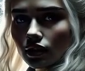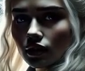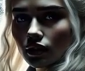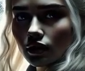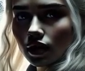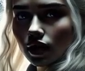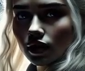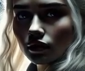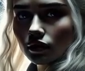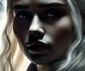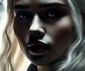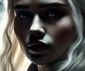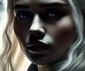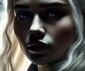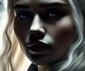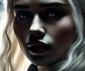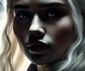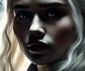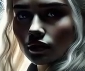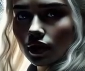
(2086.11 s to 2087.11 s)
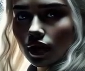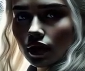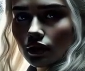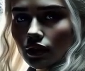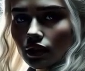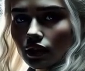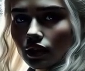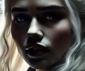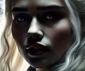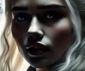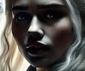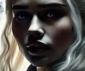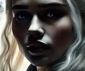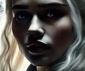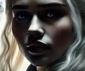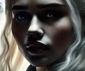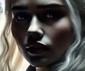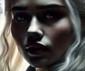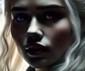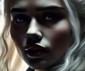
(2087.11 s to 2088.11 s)
A single mistake, a single
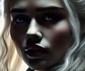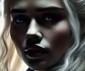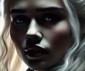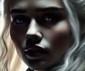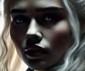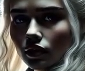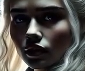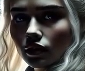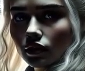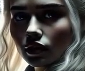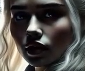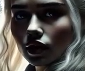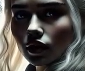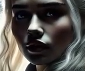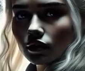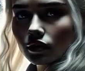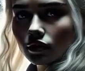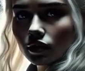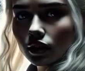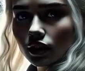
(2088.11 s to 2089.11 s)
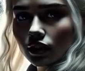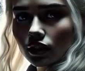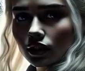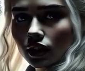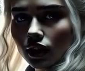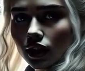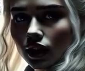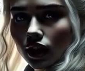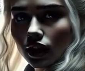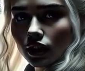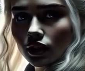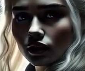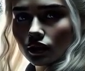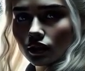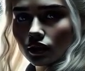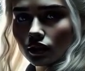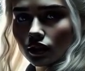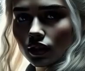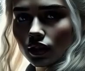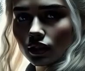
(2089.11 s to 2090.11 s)
cough in the wrong moment could bring them all to
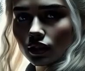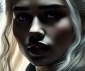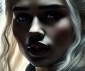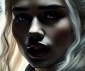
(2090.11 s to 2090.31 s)
ruin.